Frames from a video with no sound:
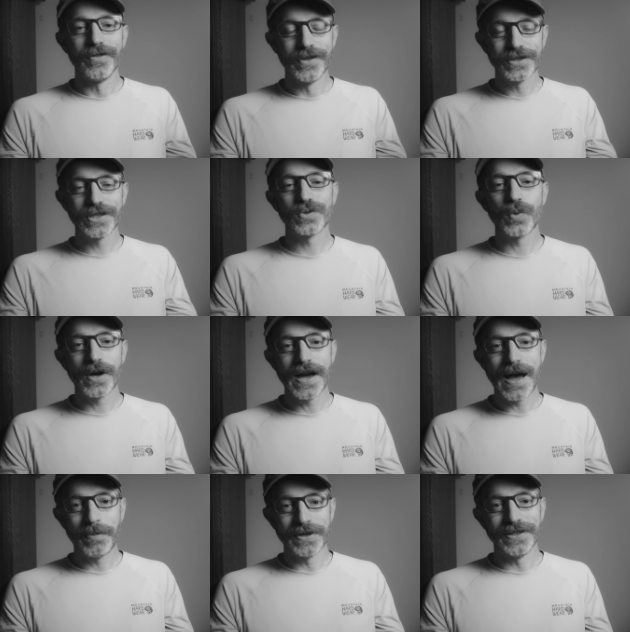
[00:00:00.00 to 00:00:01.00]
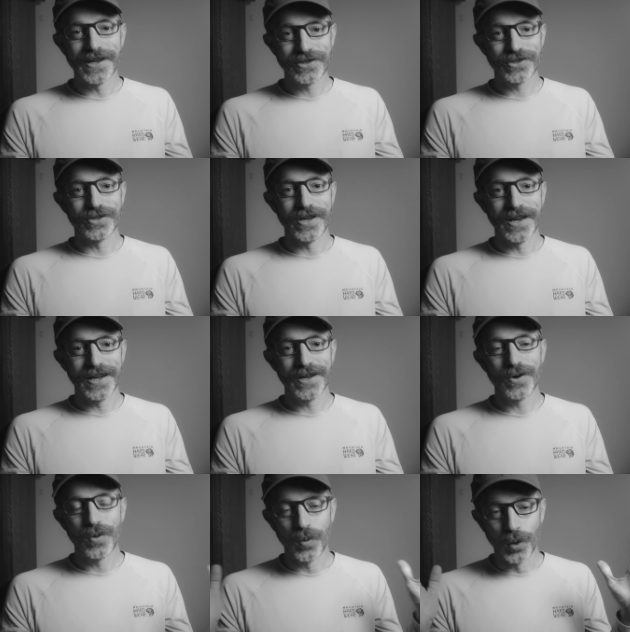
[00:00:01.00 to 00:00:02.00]
This is what happened
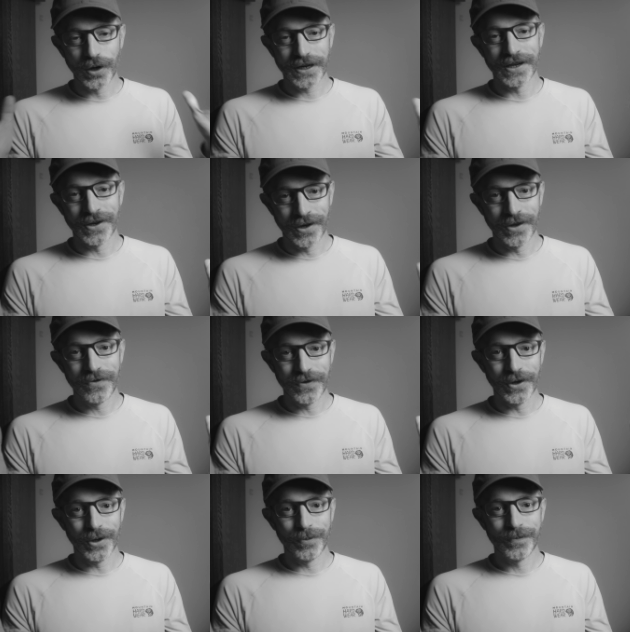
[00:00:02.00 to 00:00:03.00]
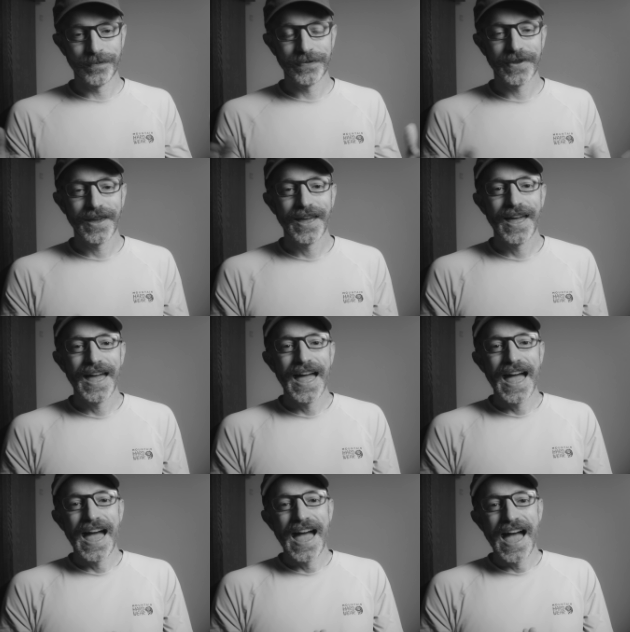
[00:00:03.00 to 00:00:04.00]
yesterday working on the film.
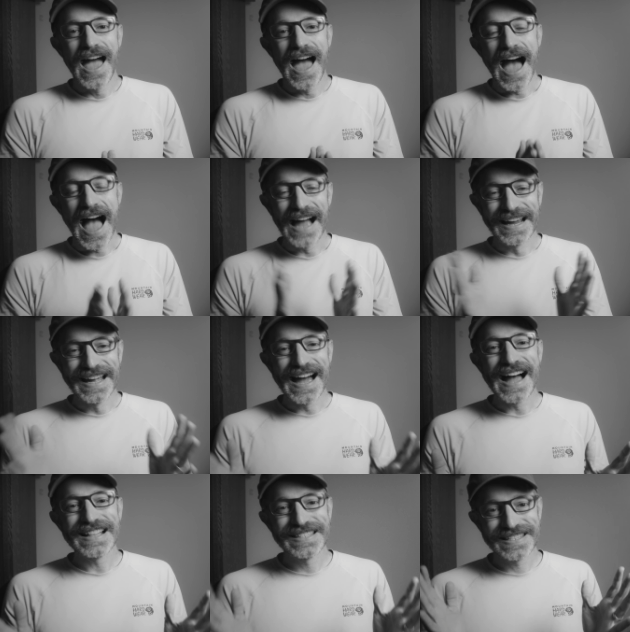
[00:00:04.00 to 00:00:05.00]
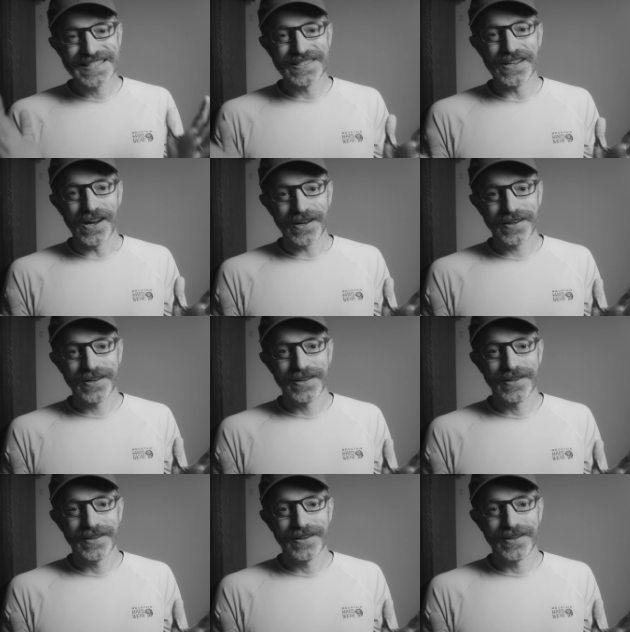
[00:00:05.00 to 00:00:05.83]
I got stuck.